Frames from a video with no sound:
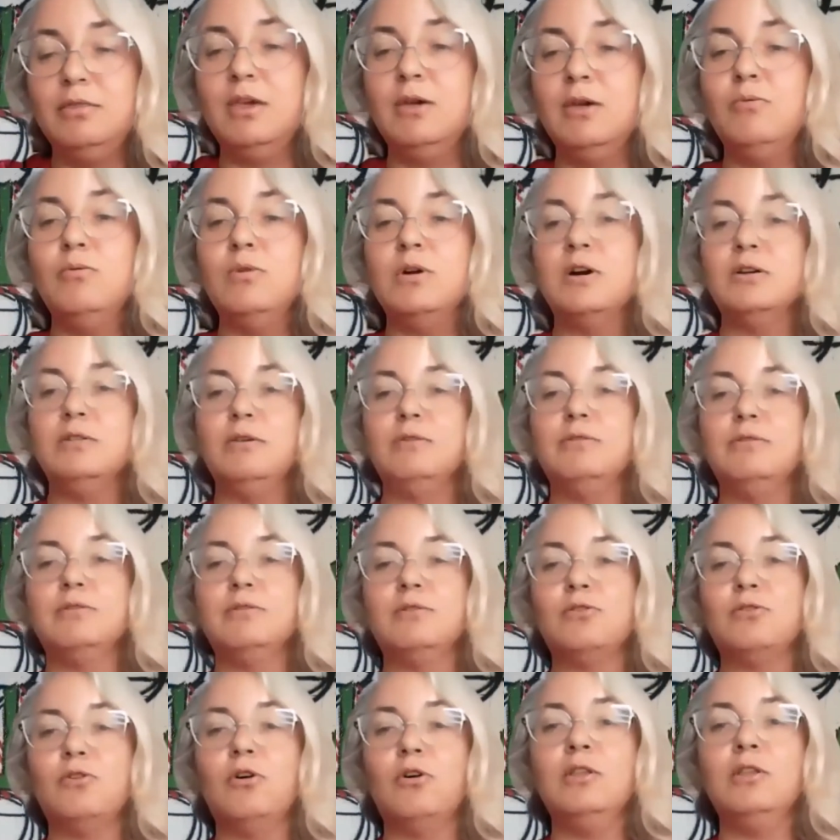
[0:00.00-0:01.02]
they were
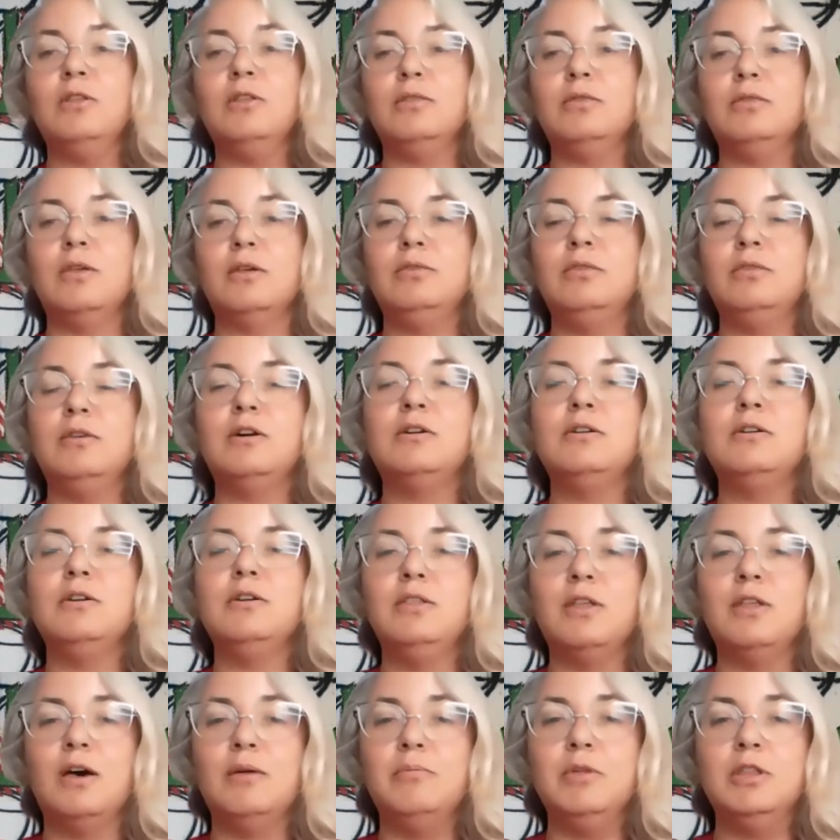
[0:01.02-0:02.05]
destroyed and that their
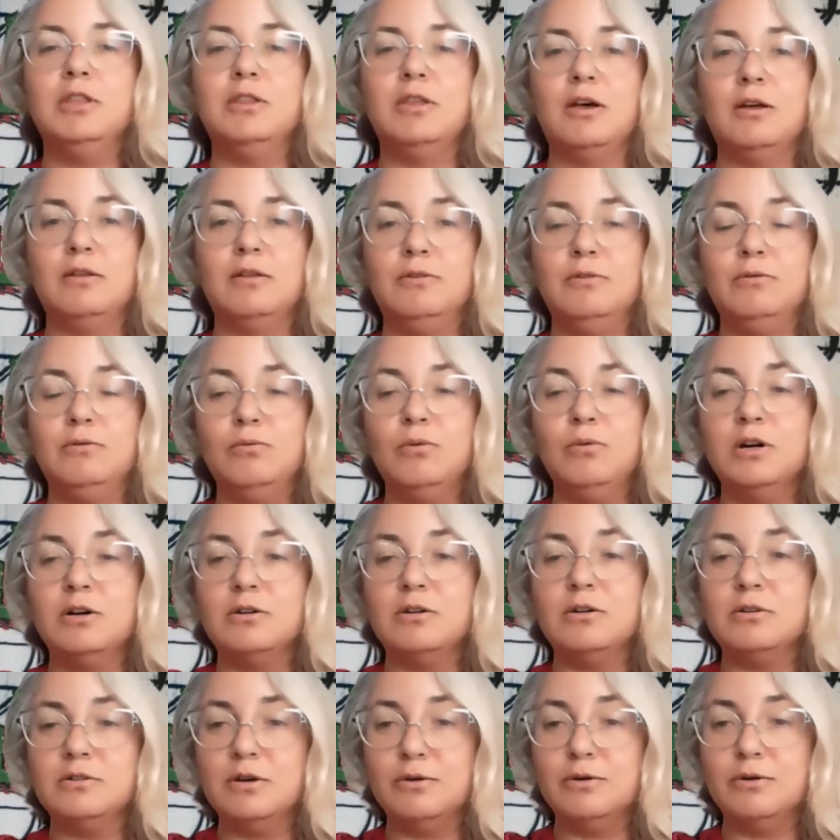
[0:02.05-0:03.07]
inhabitants
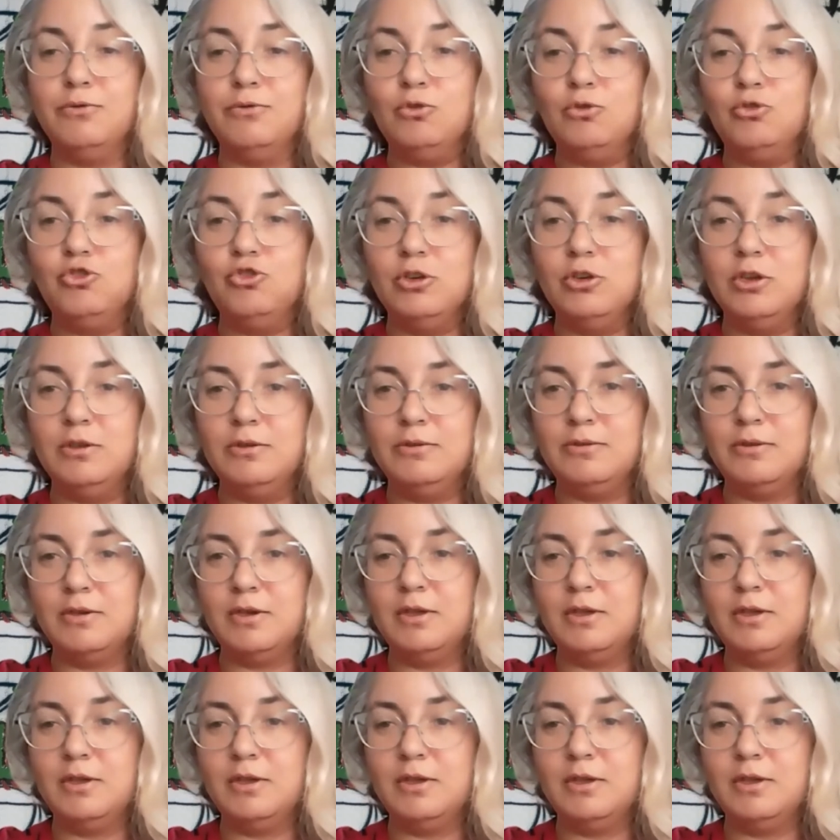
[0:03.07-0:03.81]
were refugees.